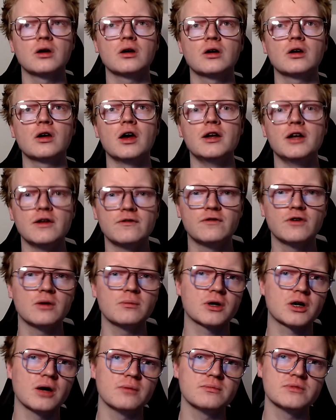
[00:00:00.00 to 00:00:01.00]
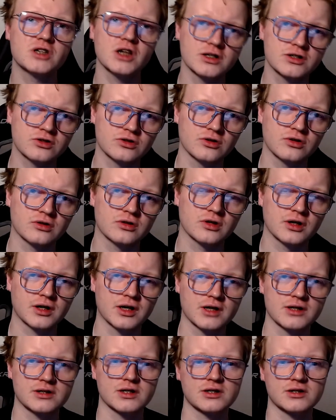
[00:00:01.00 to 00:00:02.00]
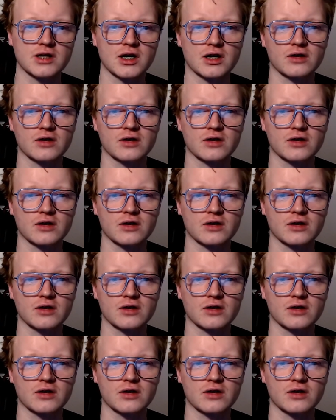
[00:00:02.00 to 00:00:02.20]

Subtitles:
Anivia becomes less good against this deck.